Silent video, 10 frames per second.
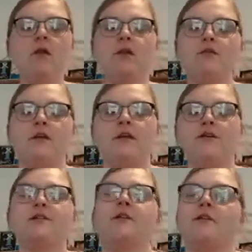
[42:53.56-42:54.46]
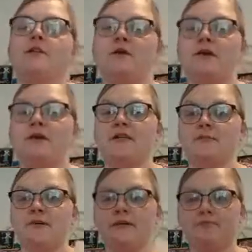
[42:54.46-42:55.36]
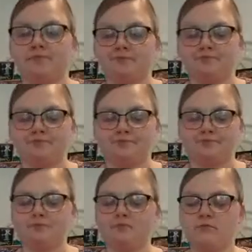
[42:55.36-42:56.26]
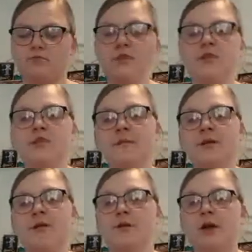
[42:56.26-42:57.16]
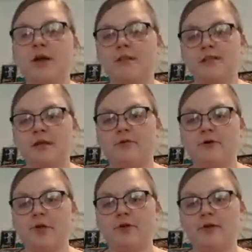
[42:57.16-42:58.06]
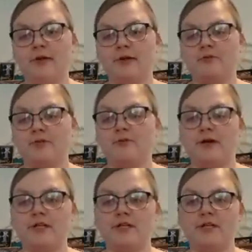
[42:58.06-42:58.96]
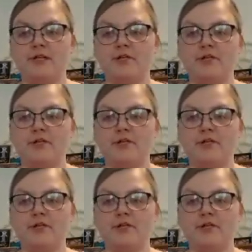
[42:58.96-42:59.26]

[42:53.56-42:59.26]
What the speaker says: If y'all are interested in the butter recipe, just let me know in the comments. I will go on there and respond to you.